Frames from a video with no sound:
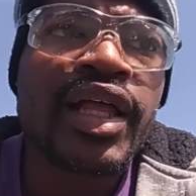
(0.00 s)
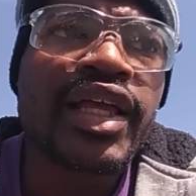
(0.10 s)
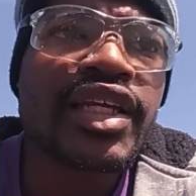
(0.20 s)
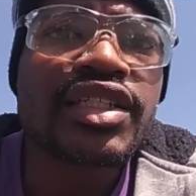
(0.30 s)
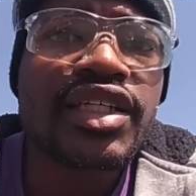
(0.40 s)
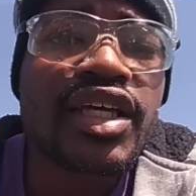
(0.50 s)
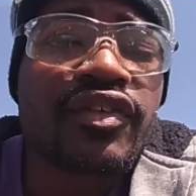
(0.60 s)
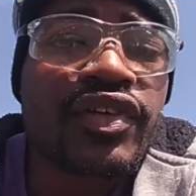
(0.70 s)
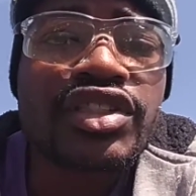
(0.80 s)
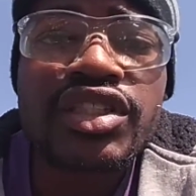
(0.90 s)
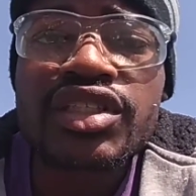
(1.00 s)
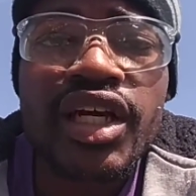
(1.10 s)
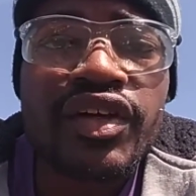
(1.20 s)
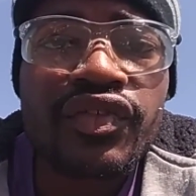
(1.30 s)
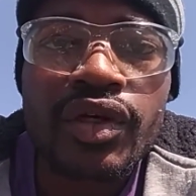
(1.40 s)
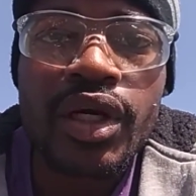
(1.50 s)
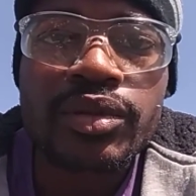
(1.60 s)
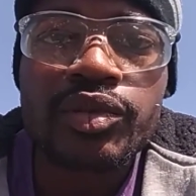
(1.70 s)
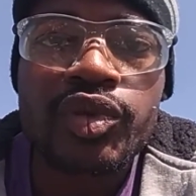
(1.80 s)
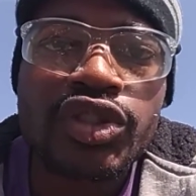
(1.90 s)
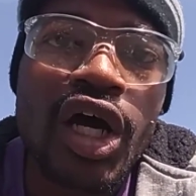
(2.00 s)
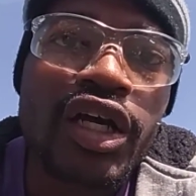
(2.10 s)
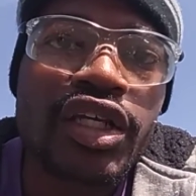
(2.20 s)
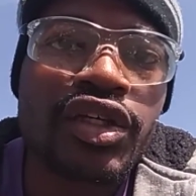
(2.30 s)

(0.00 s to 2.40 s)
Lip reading: eventually he's not going to feel comfortable talking